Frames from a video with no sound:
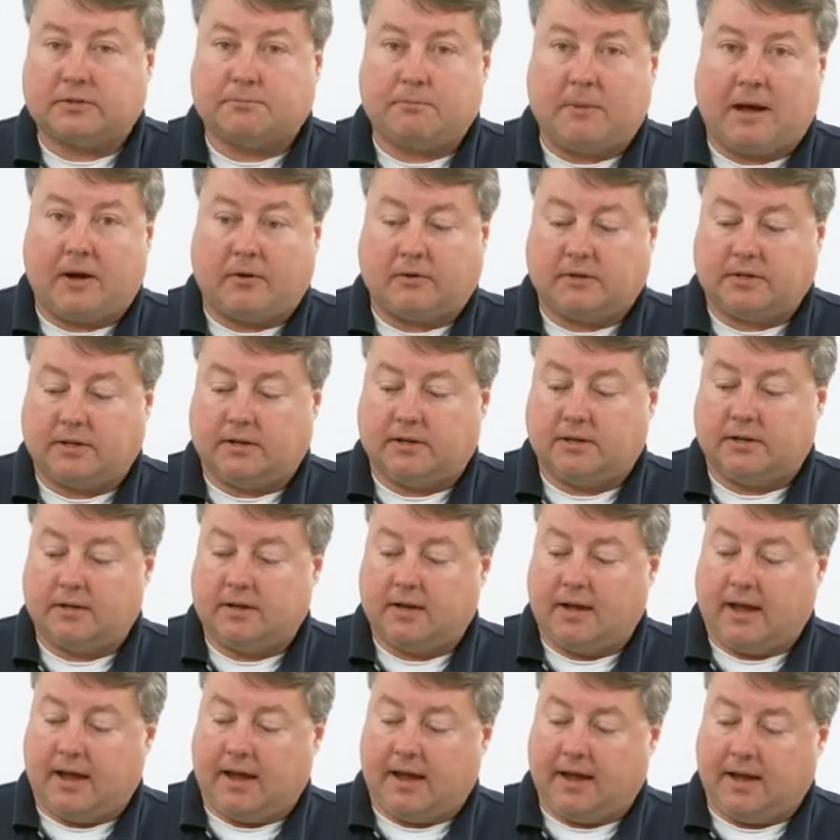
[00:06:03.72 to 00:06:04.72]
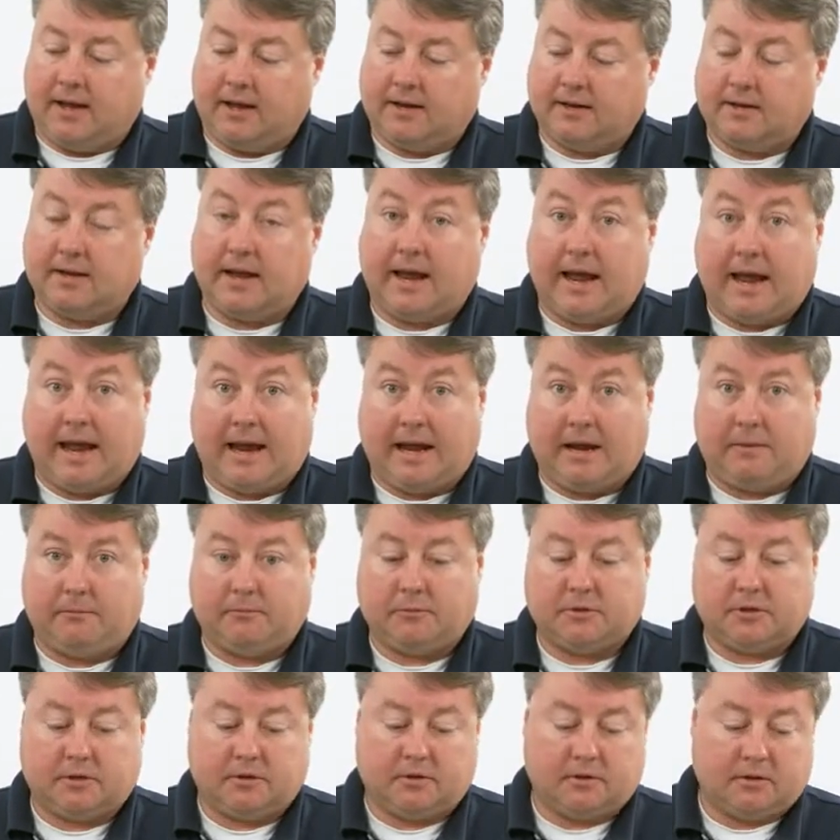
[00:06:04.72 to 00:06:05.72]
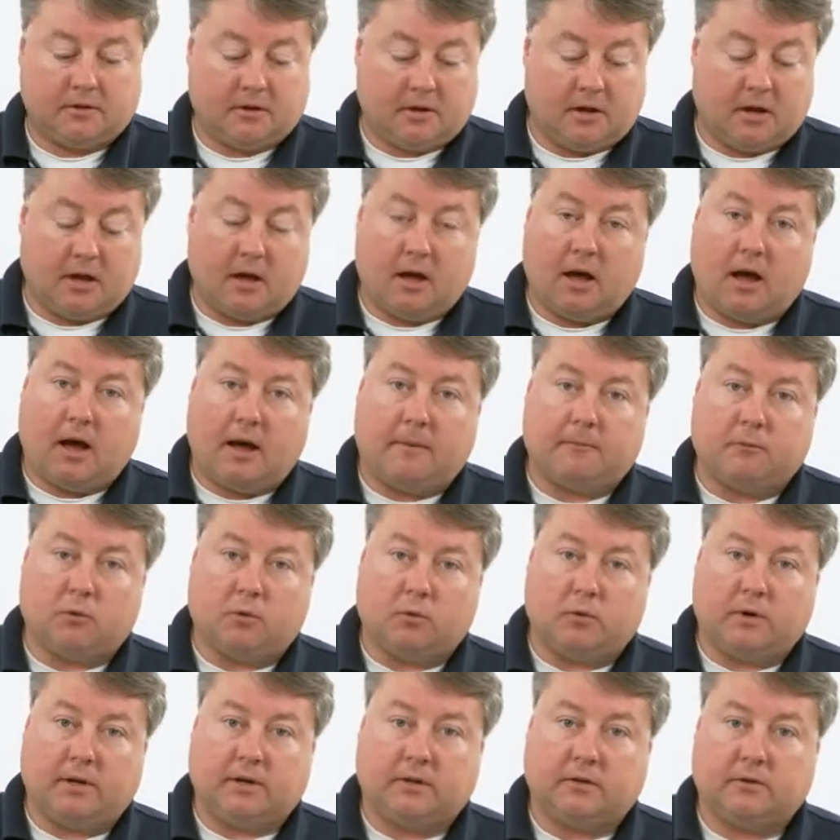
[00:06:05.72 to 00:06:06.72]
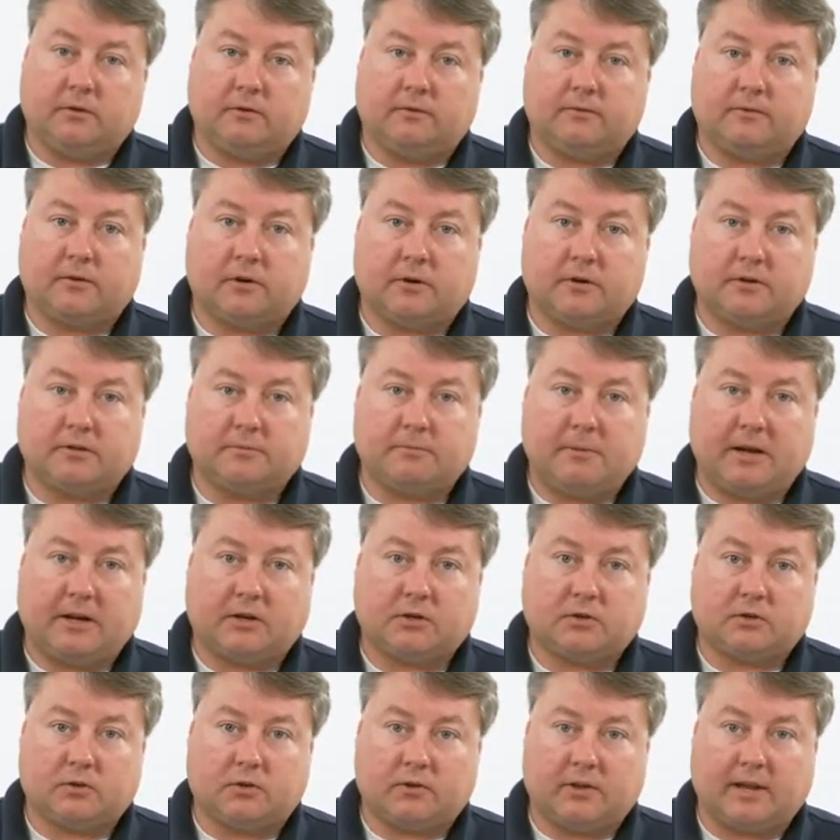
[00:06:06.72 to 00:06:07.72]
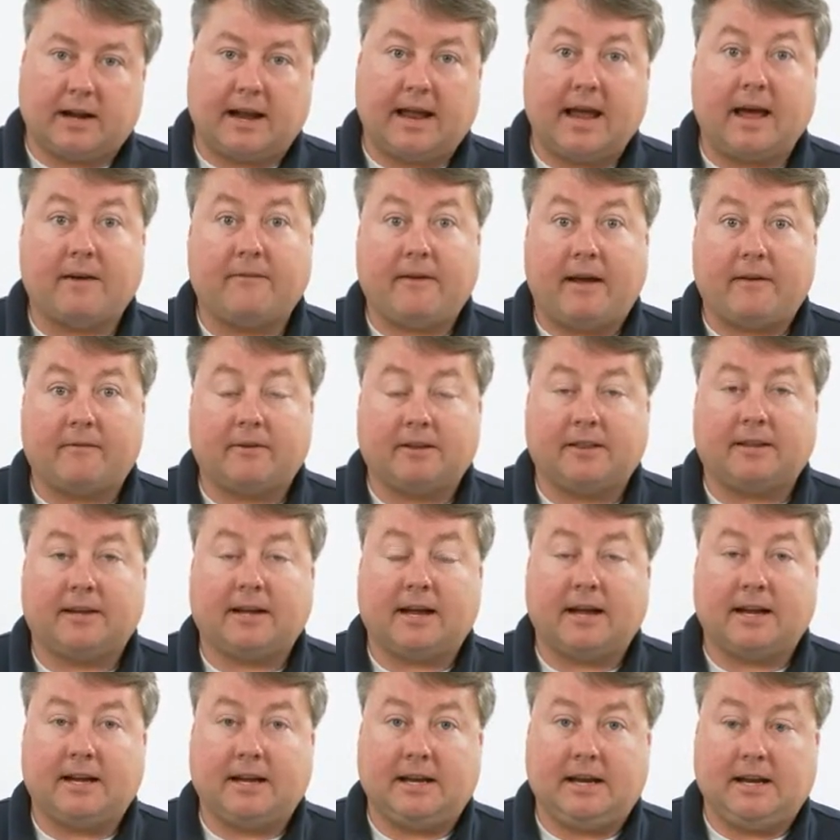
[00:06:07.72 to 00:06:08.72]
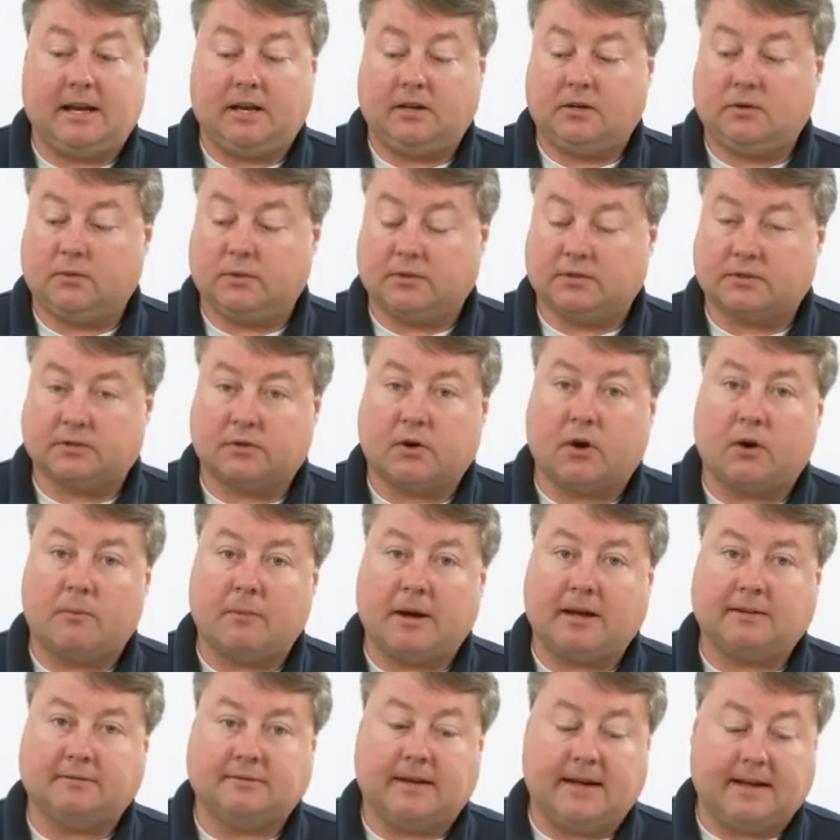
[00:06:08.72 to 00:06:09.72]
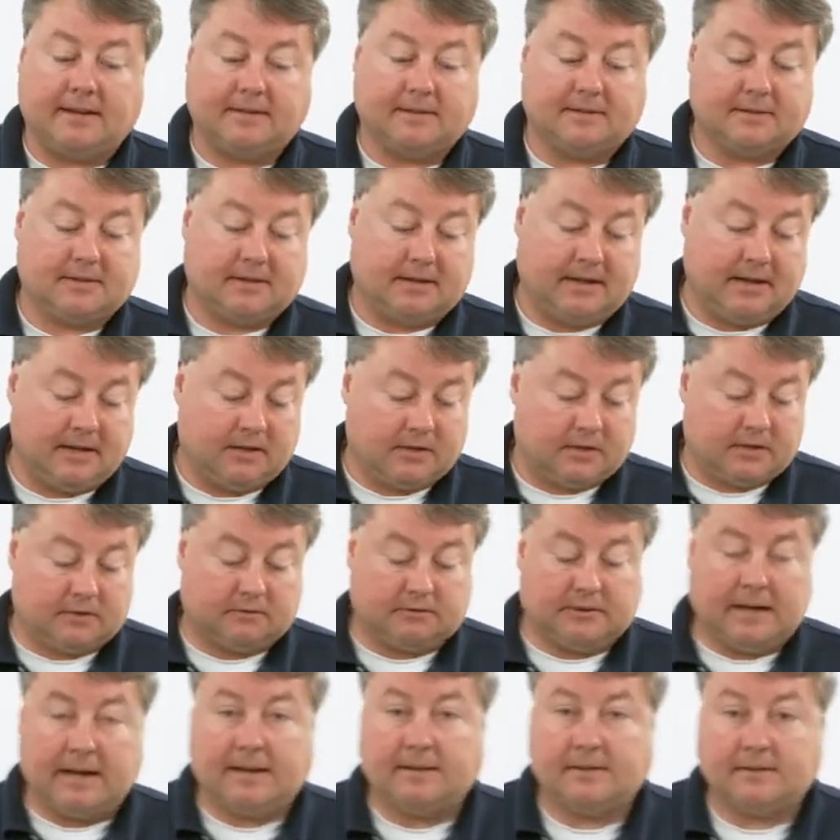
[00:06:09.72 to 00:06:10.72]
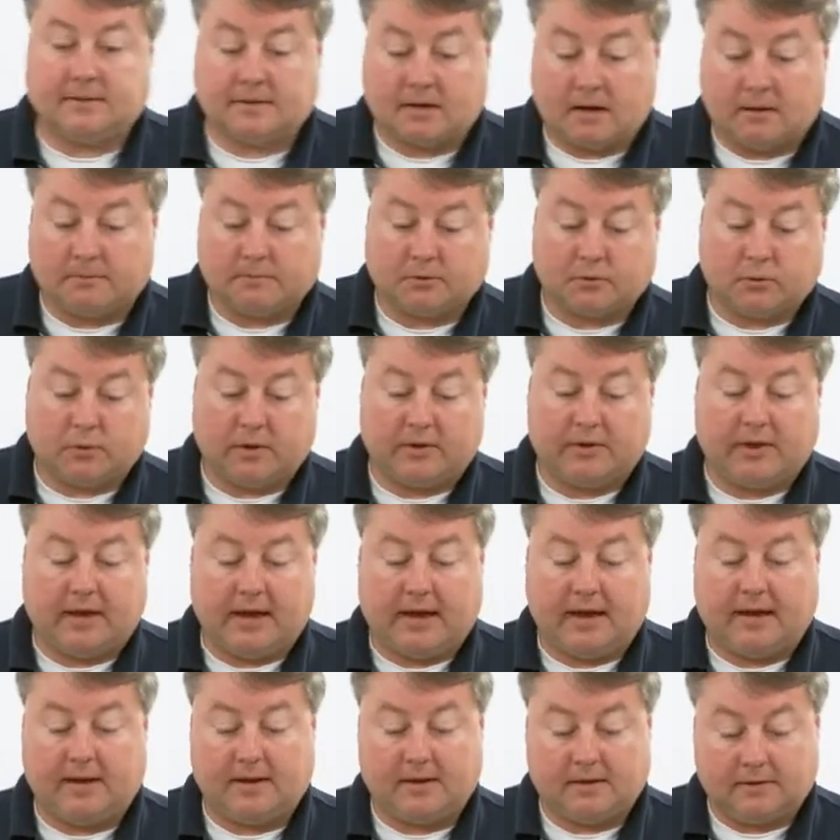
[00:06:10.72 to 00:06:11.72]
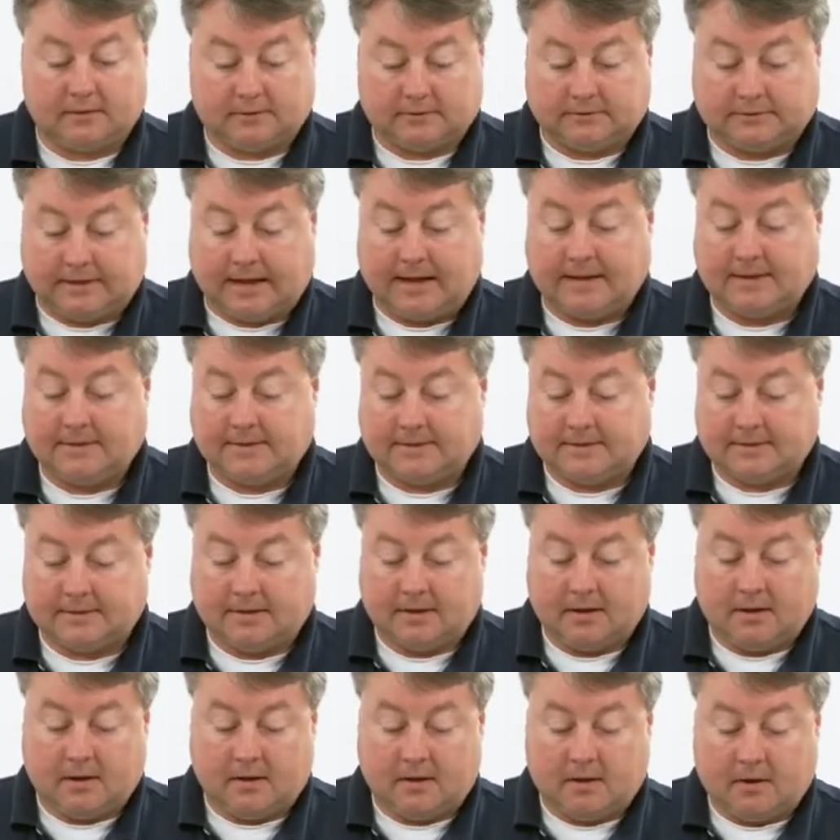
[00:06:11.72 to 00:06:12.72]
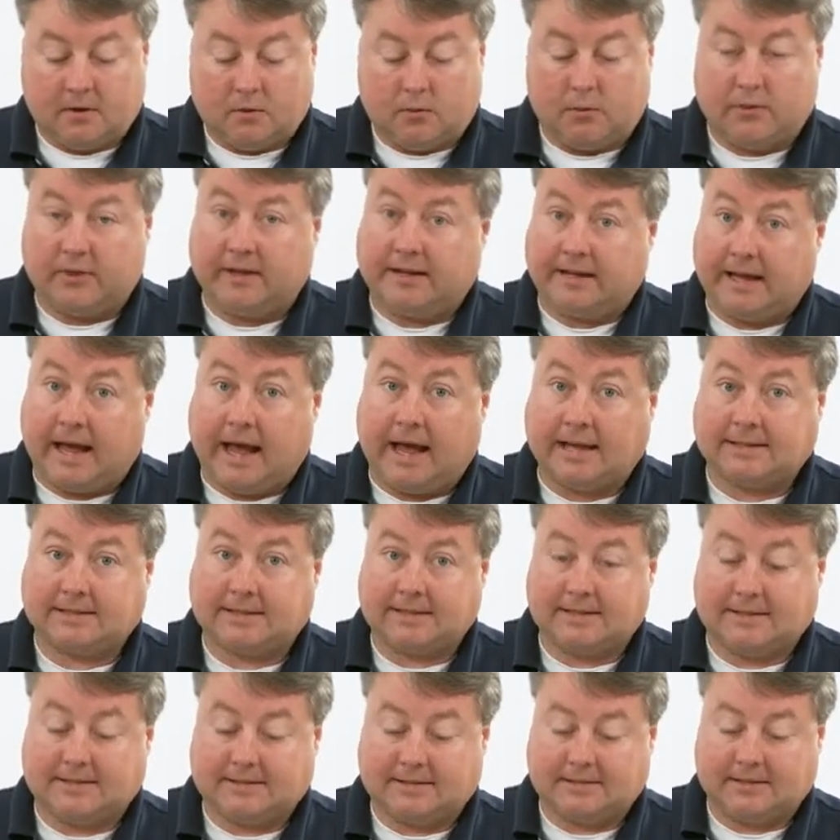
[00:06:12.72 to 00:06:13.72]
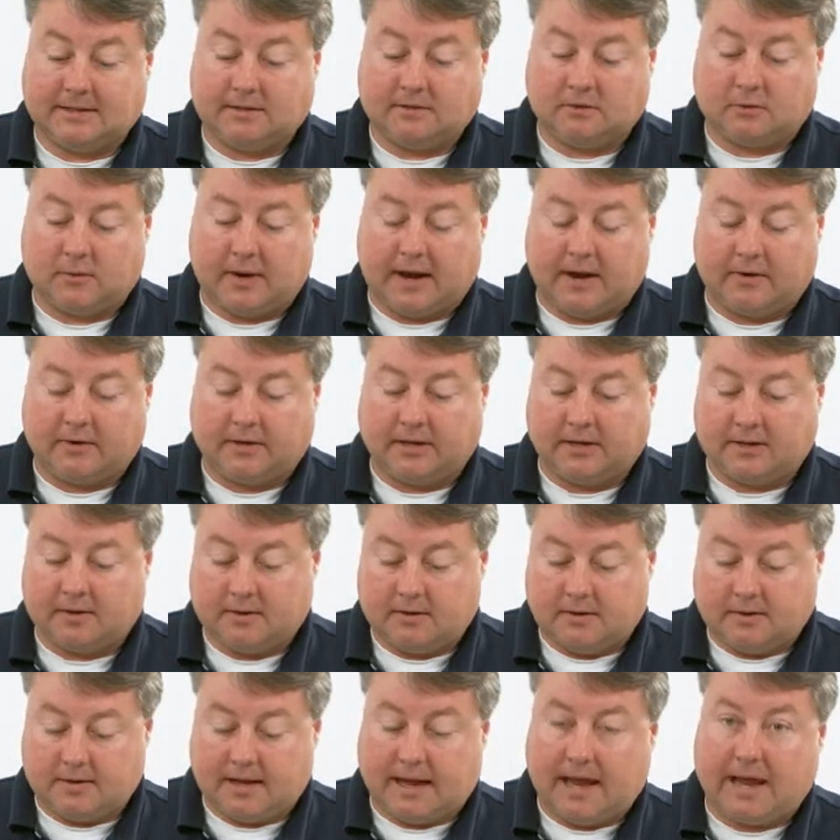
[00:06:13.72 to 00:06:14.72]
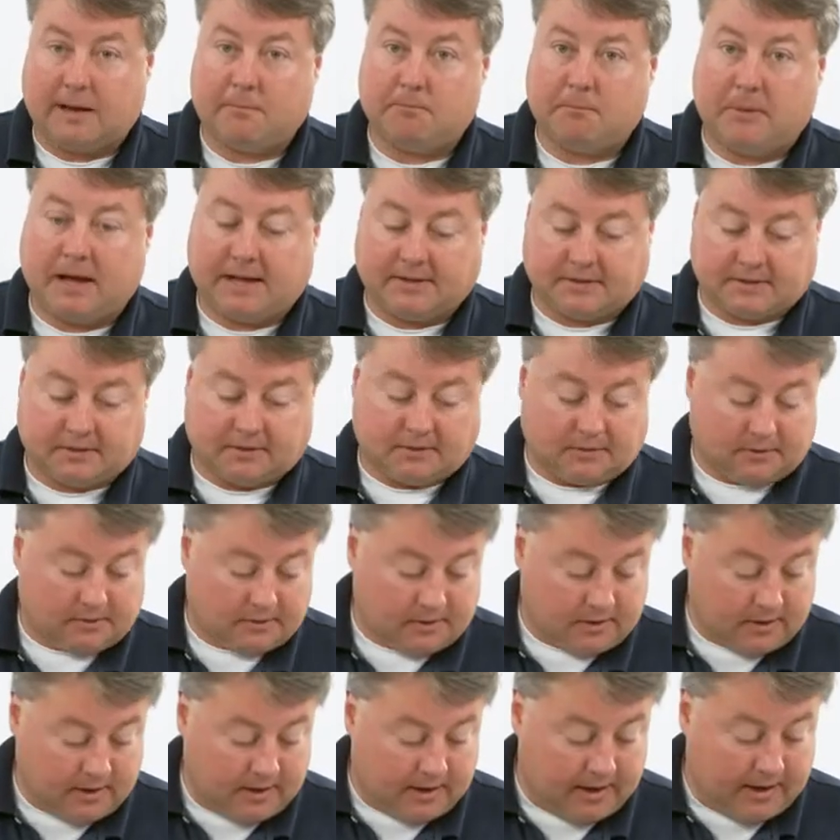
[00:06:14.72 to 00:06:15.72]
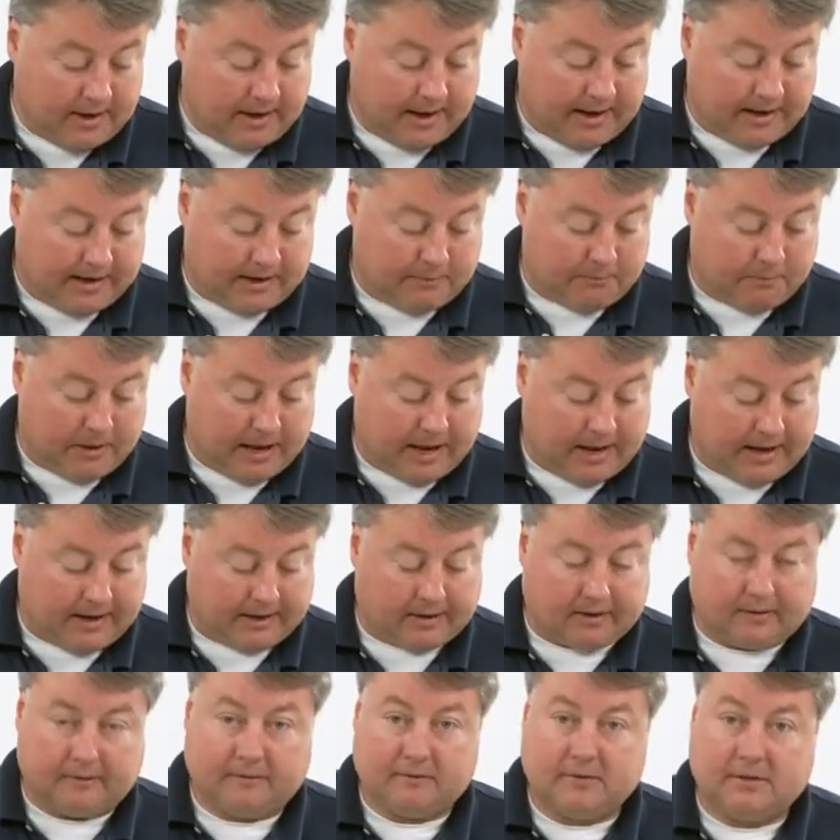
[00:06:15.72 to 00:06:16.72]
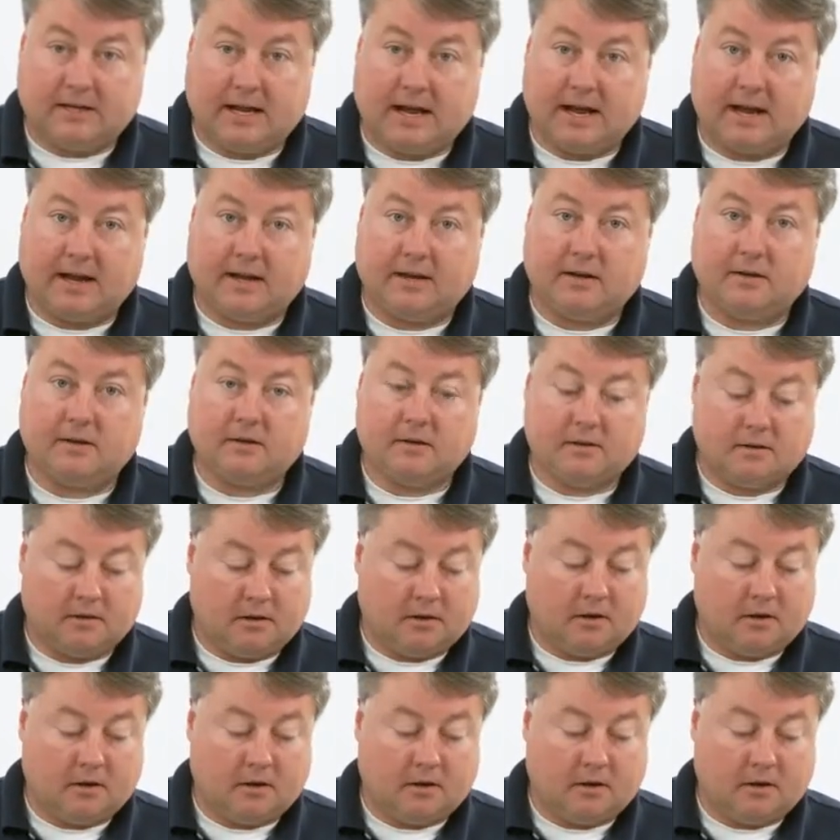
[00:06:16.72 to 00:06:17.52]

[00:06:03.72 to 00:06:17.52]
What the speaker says: it's mounted and aimed. I'm going to first make sure that I have everything I need to install my lens. Each lens comes with a lens with a gasketed seal around it, a bezel, and a bag of 10